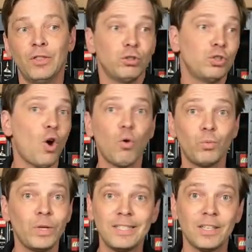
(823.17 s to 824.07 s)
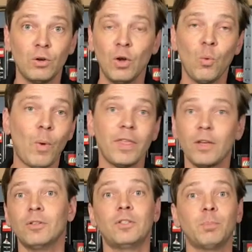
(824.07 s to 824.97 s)
There's no reason why they
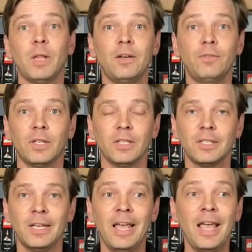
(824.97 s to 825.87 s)
couldn't have planned for this,